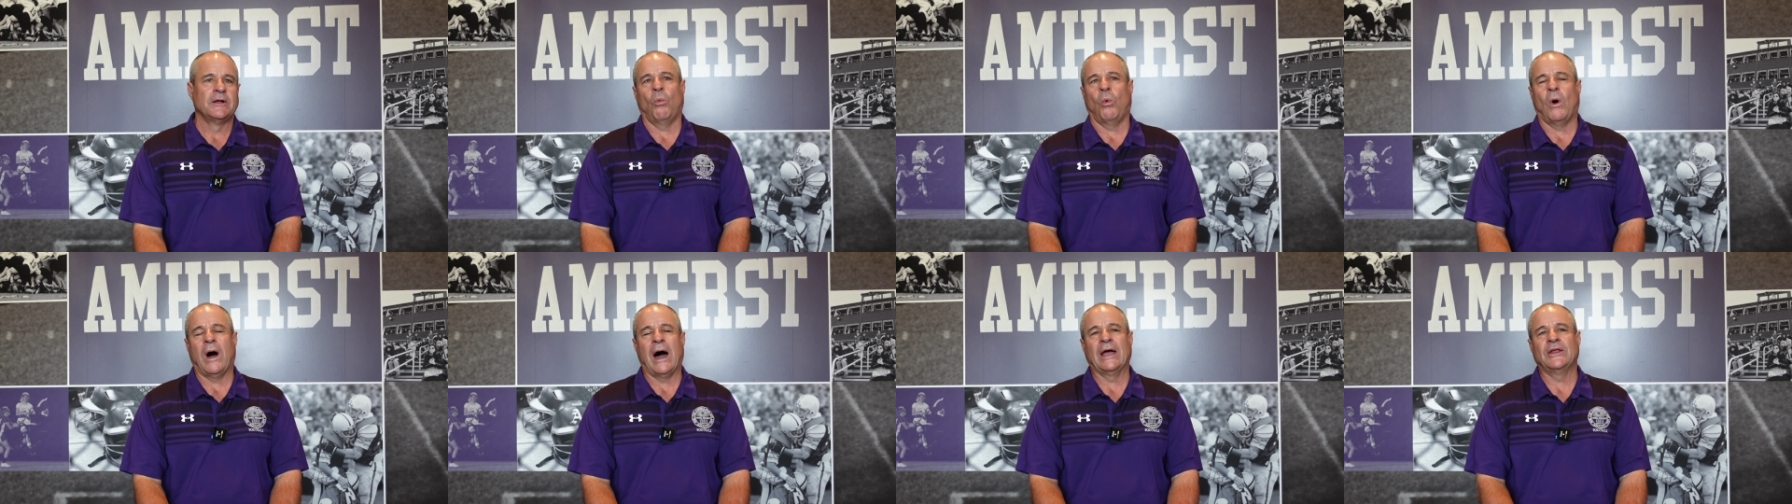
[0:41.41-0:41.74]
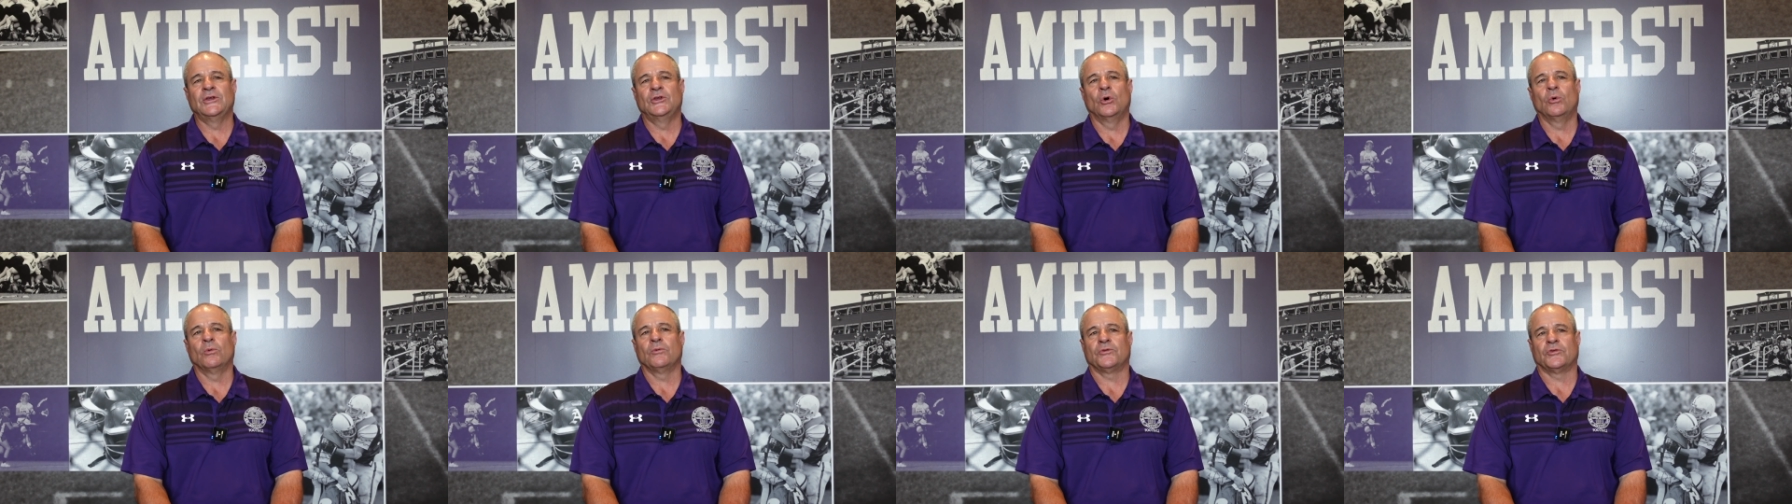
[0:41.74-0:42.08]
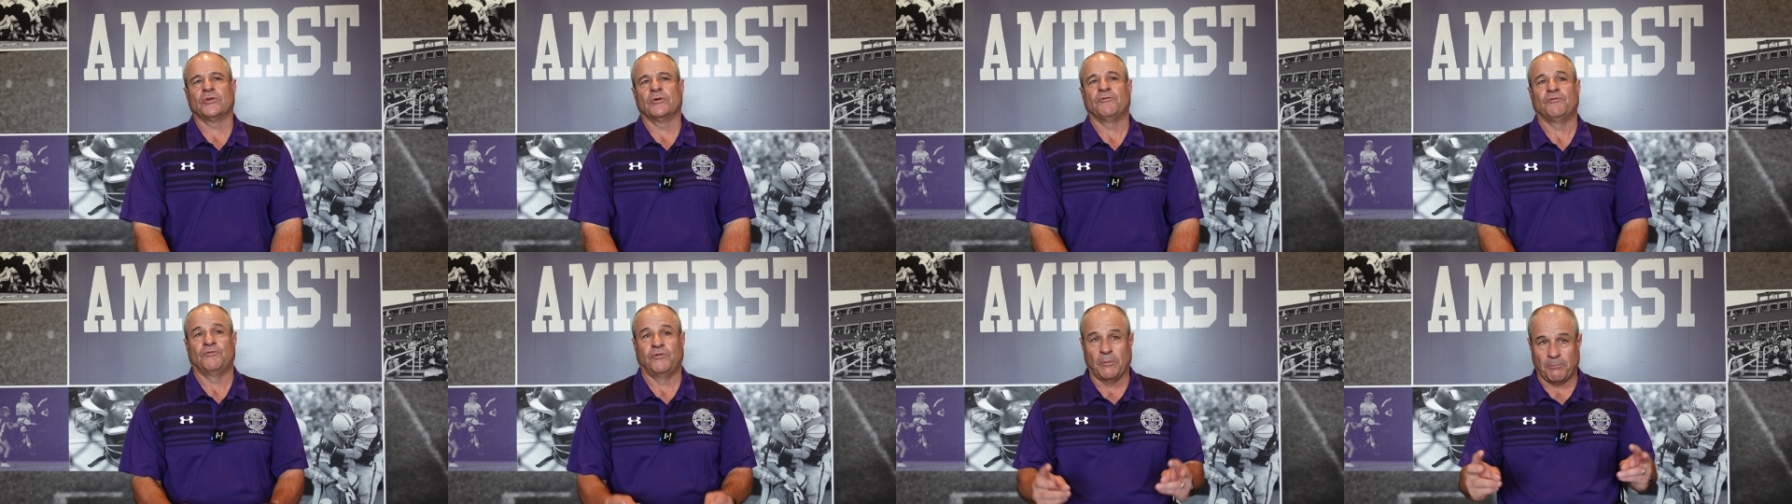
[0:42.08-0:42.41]
Why don't
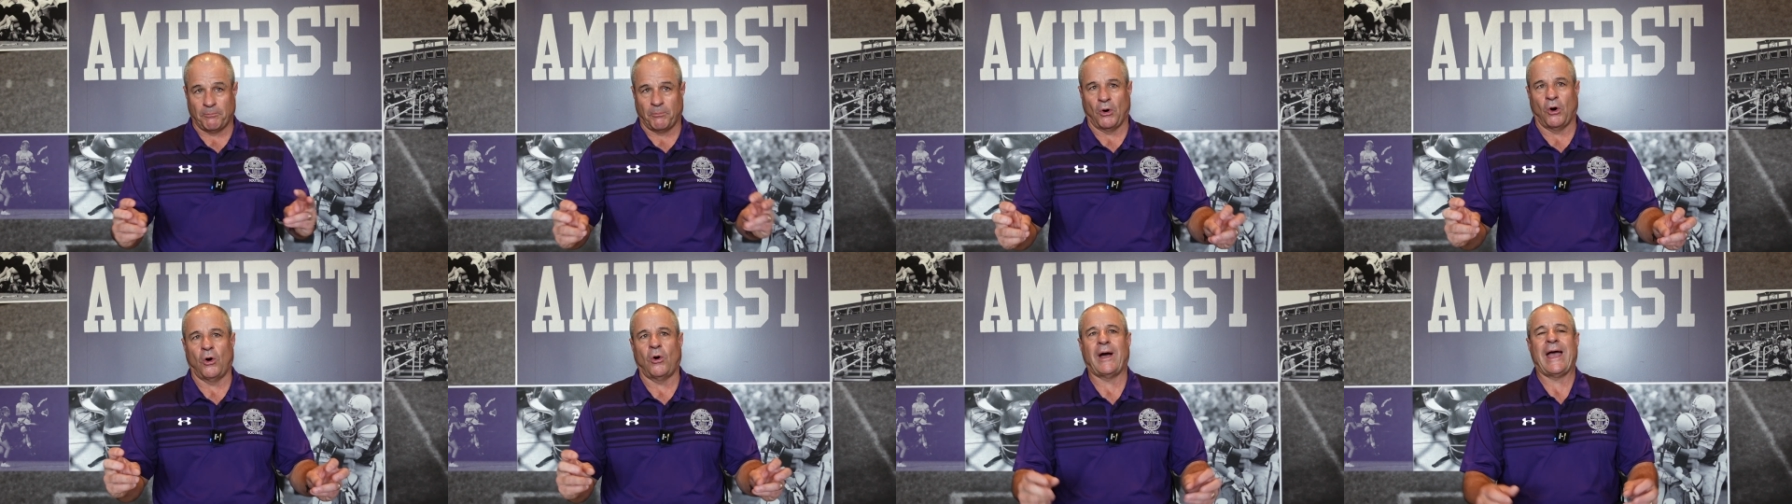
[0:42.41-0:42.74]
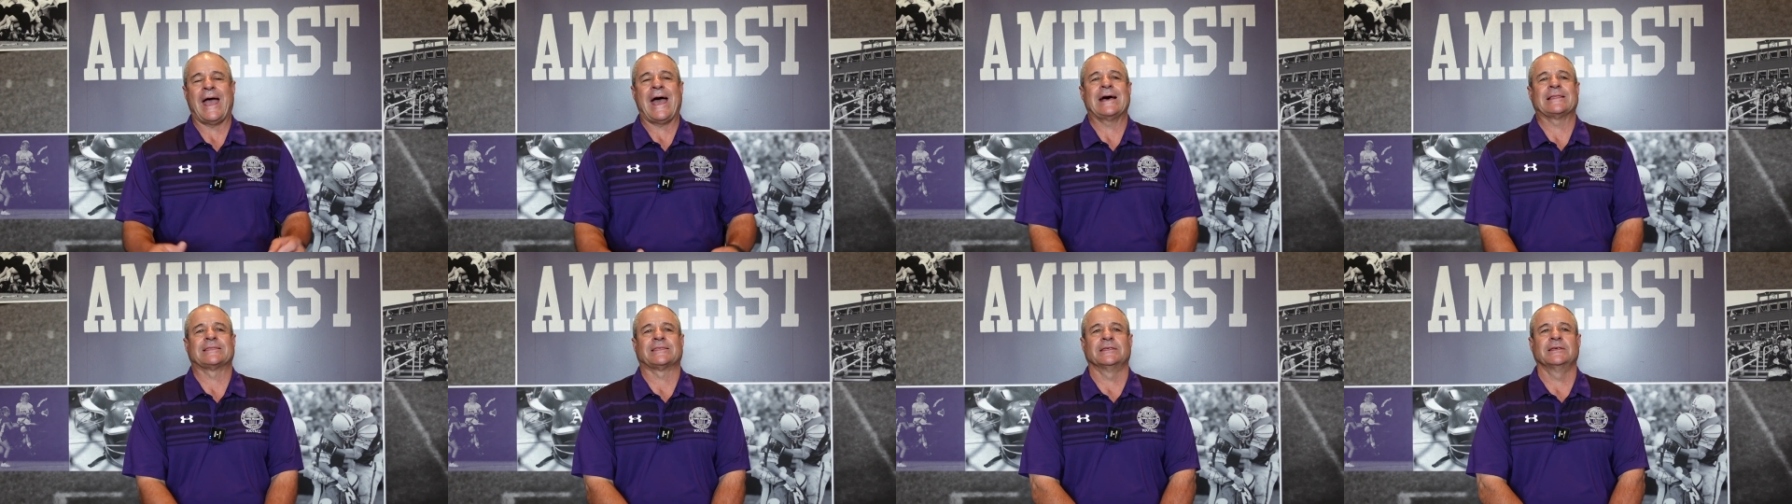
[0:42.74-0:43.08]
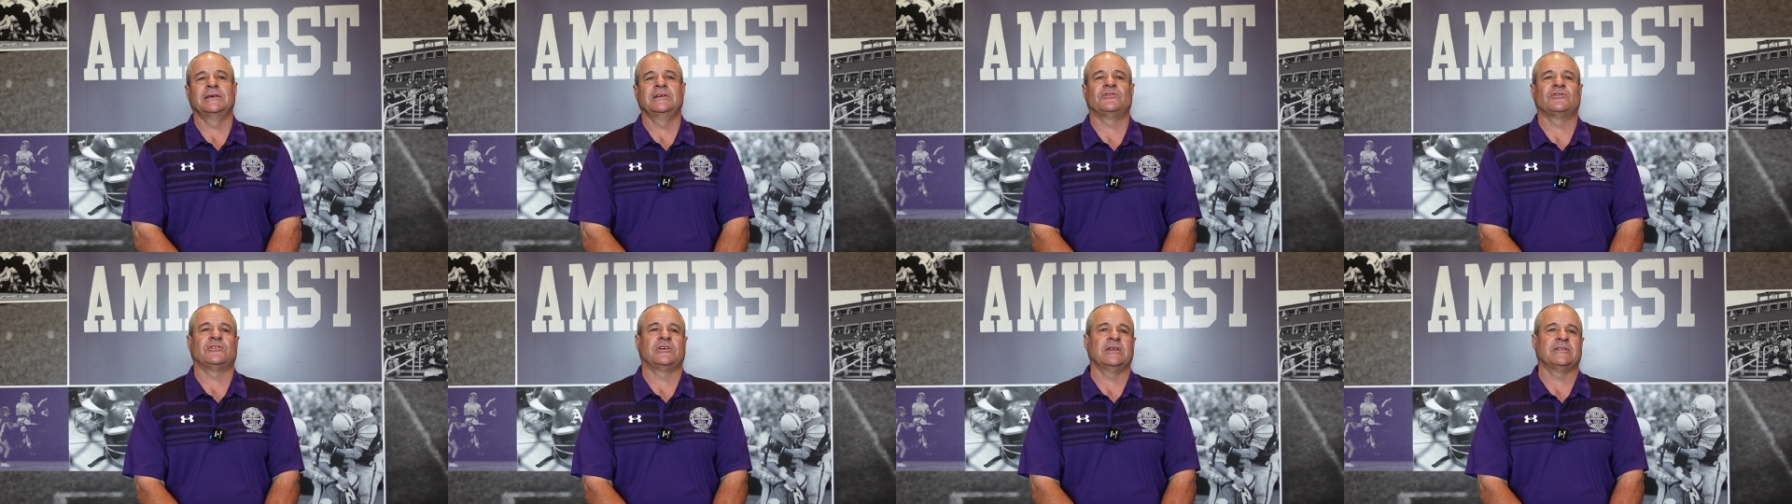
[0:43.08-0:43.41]
the football
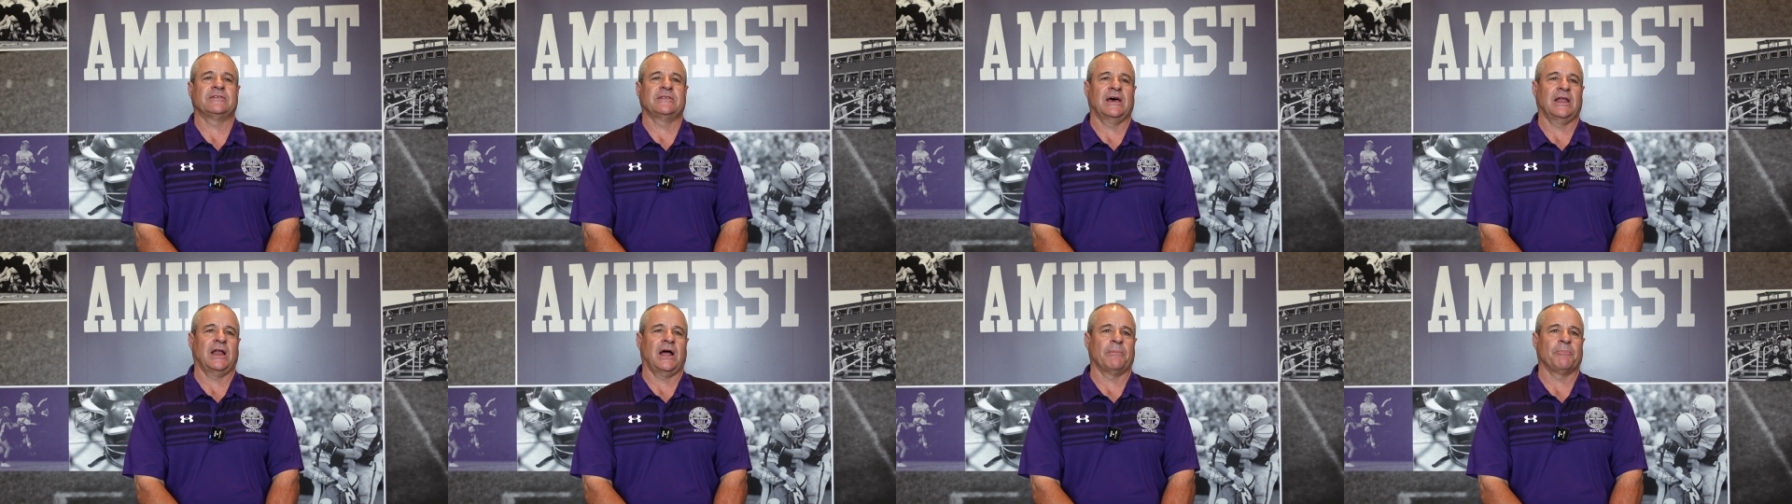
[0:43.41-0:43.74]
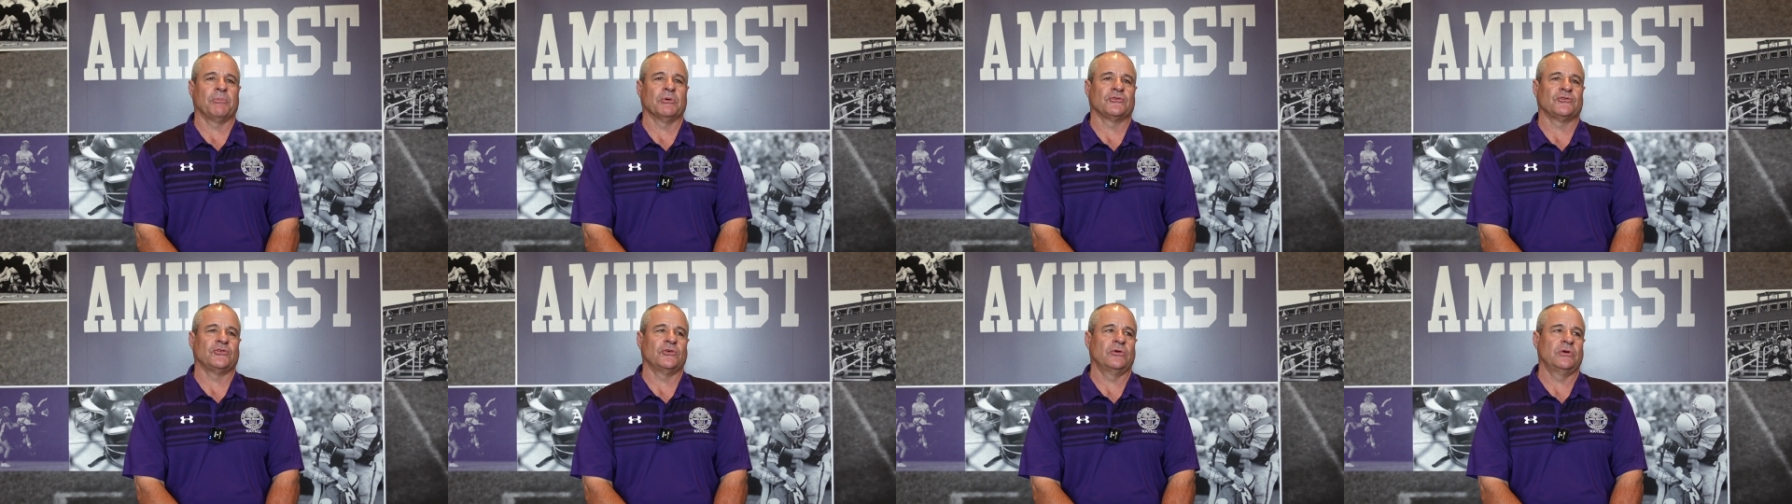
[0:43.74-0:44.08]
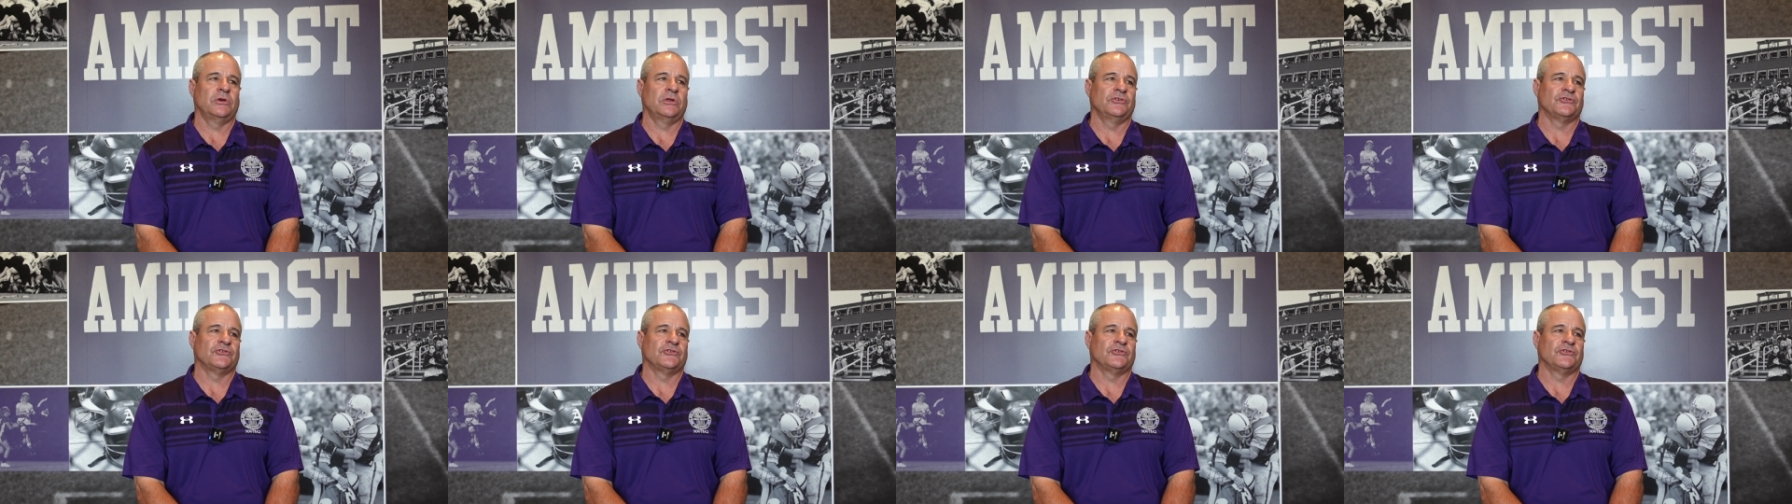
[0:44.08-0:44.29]
athletes get that opportunity?